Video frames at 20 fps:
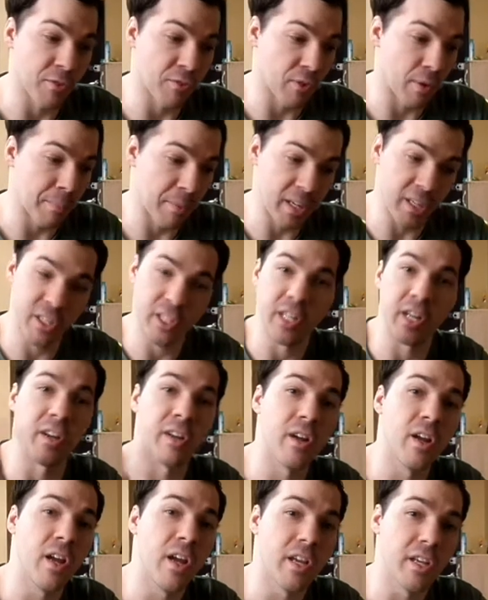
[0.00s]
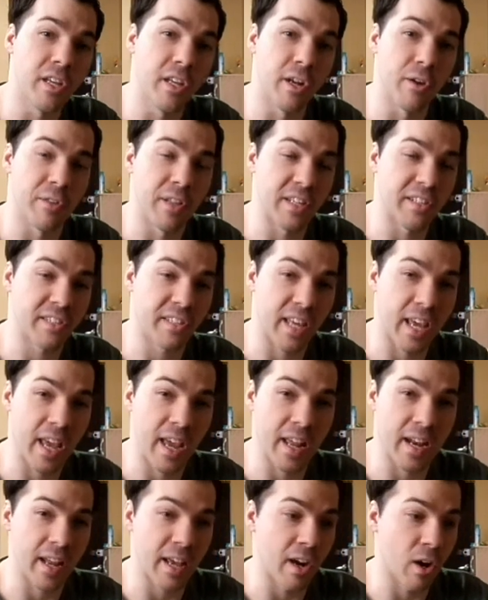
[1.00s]
So I'm going to share, you know, the
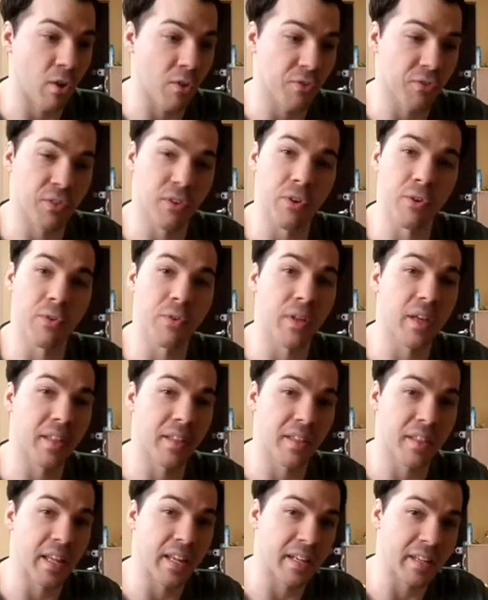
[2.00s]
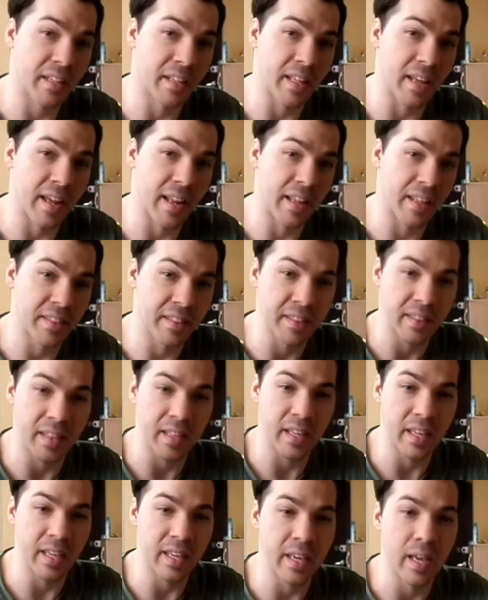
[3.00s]
scan, and also they did that in
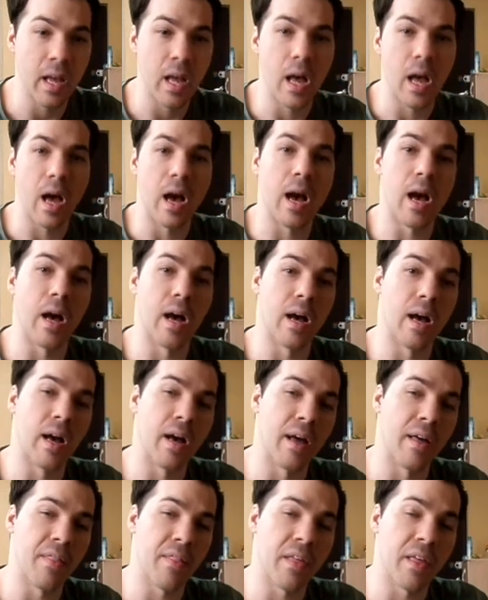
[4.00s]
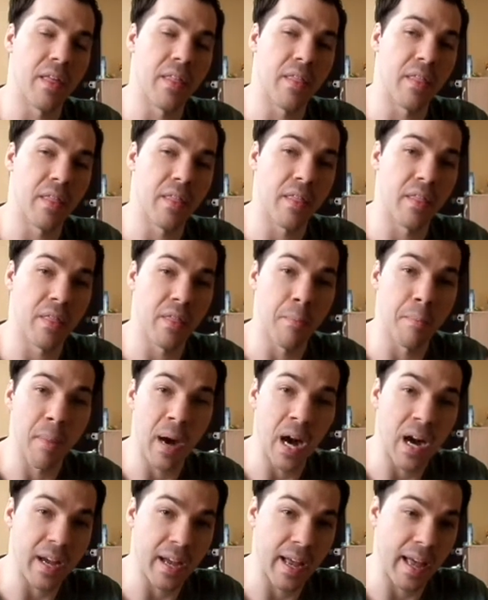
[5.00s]
the
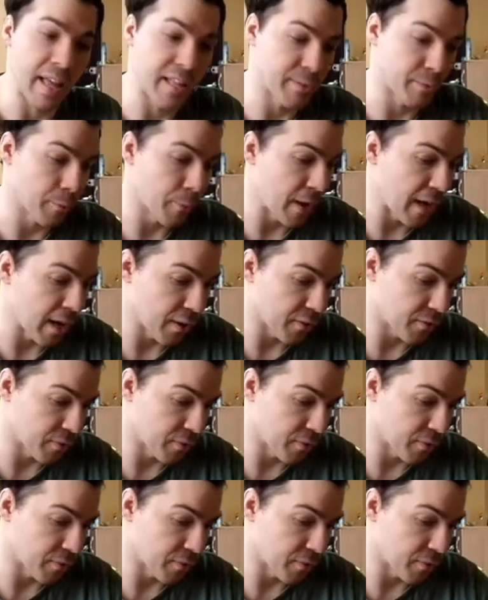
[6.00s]
manga as well.